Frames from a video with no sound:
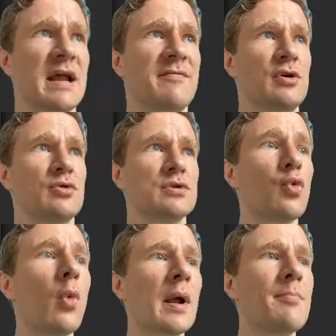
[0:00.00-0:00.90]
that I've used.
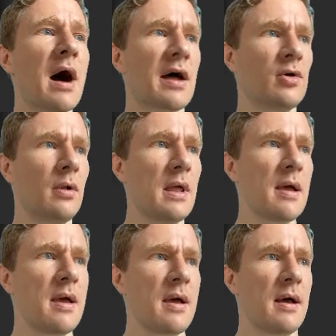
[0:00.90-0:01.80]
One model
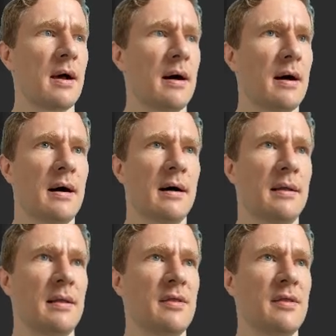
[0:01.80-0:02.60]
uh,